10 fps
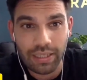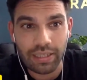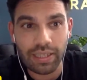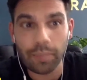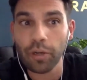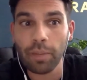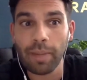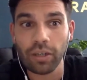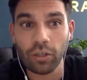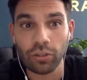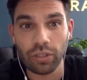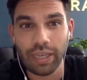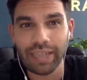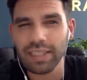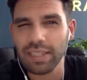they put it back on. And
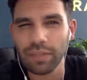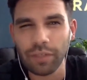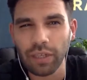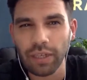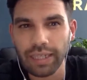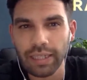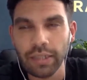it's something like,